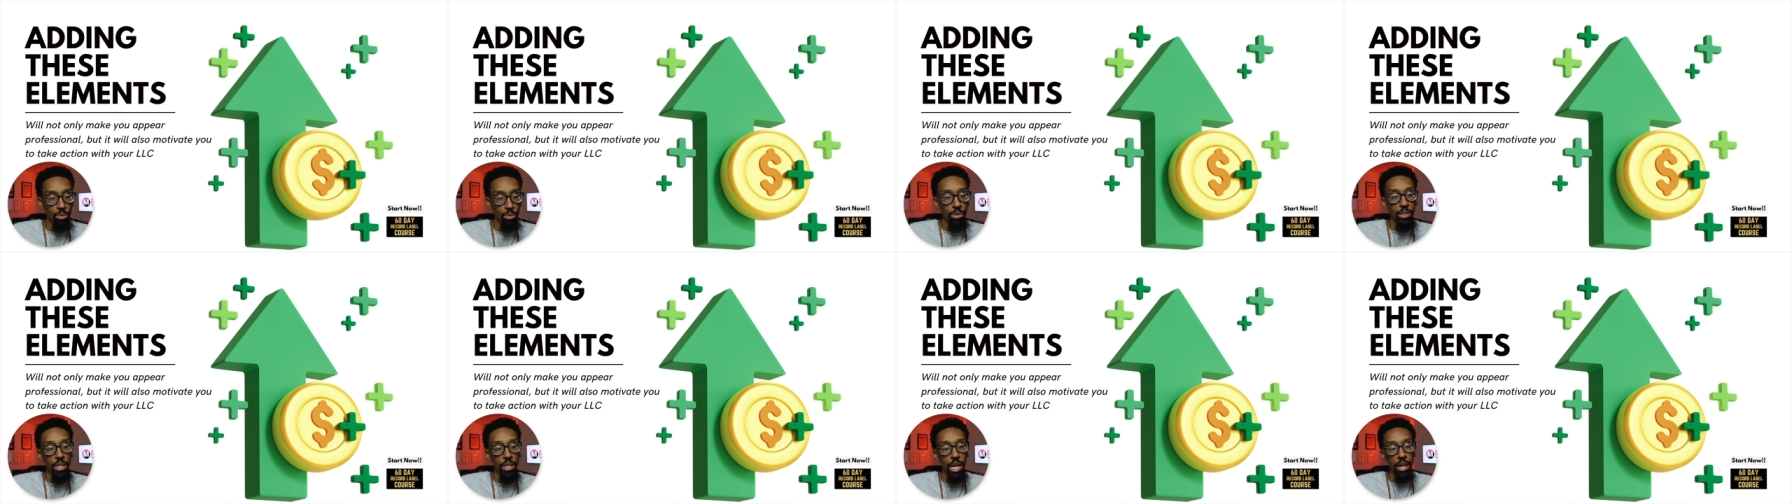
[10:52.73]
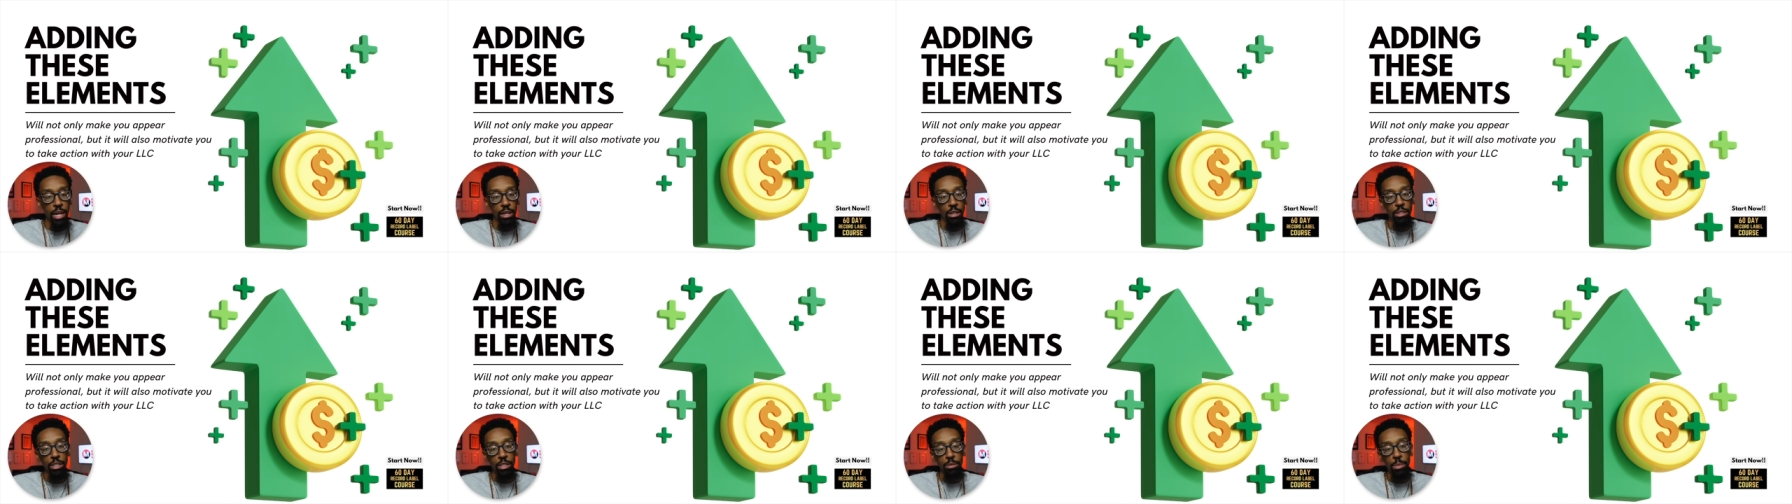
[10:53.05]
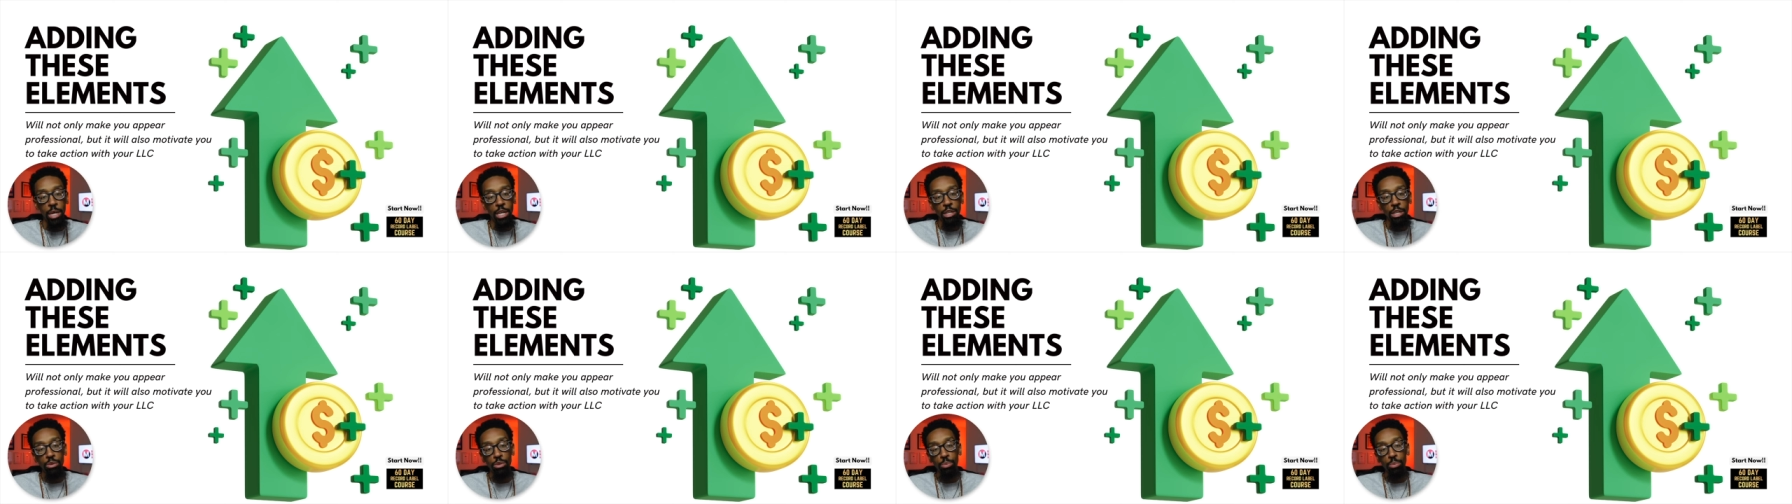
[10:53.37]
will not only
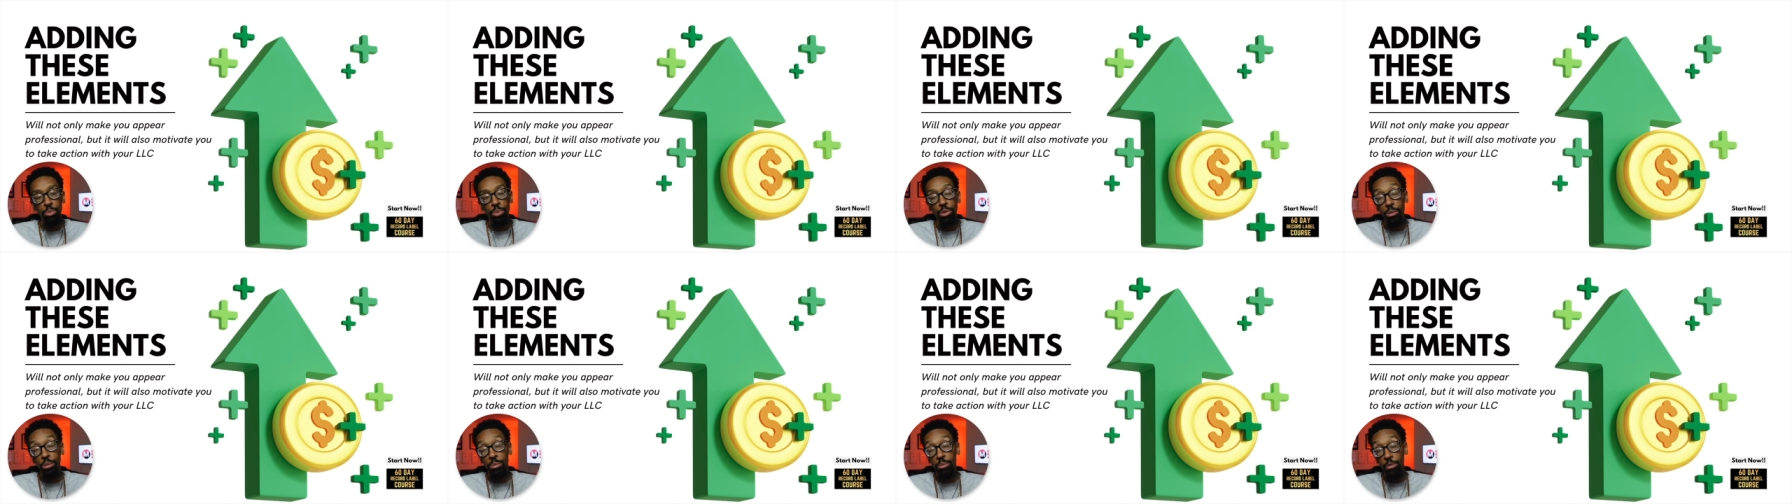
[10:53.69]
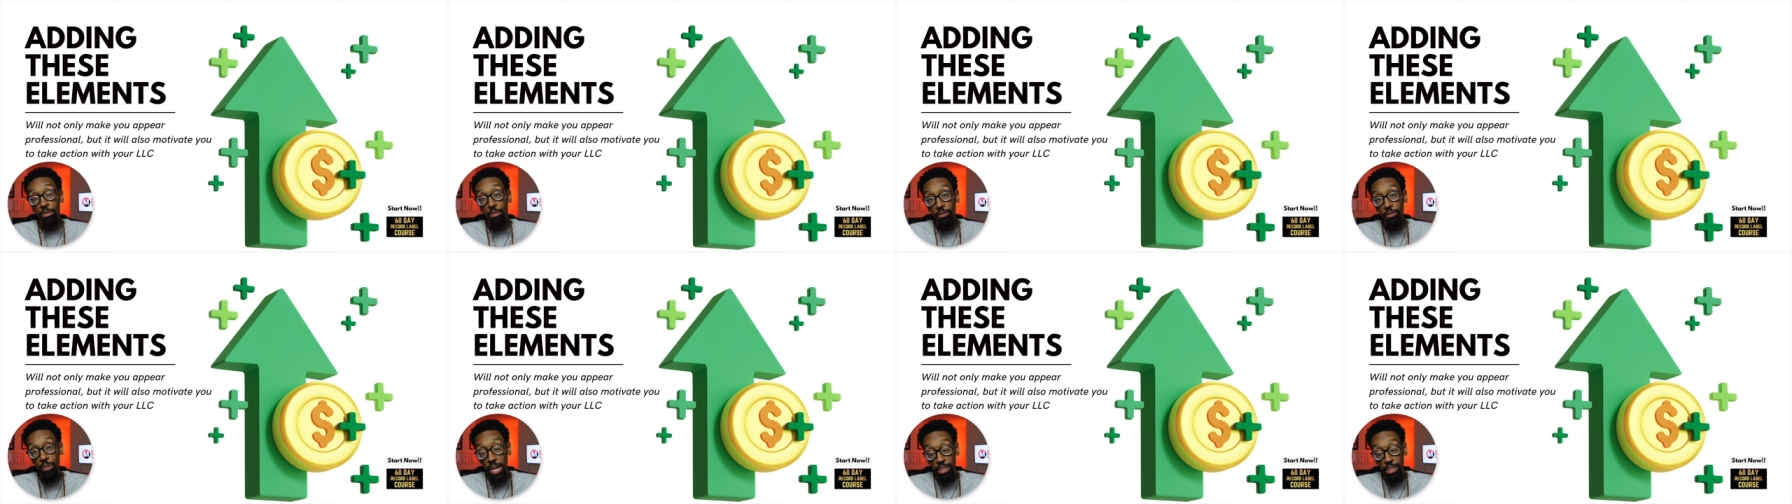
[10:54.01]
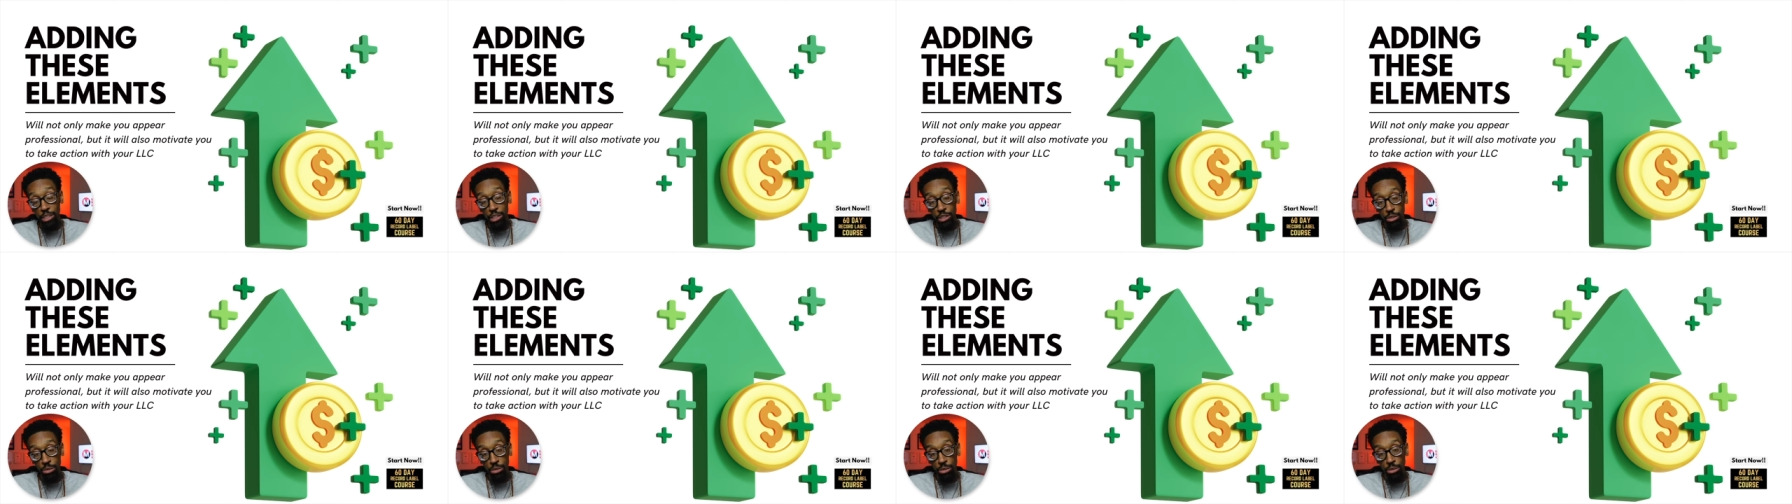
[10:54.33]
make you appear
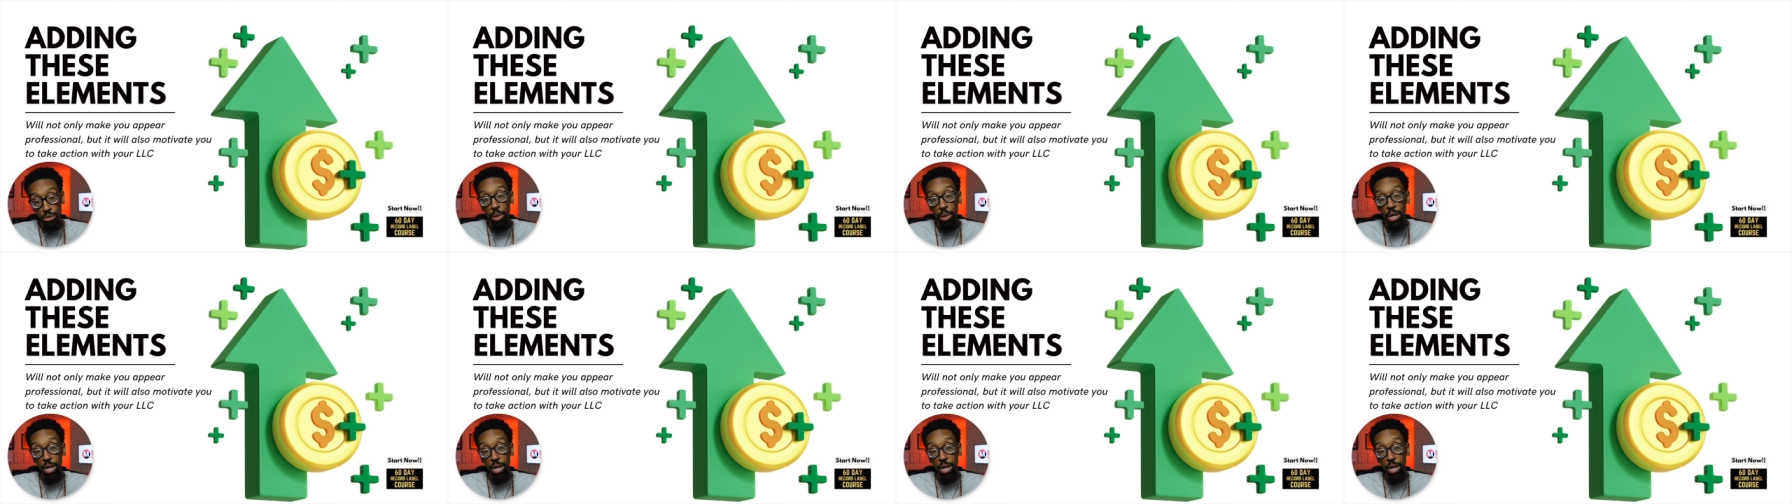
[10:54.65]
professional,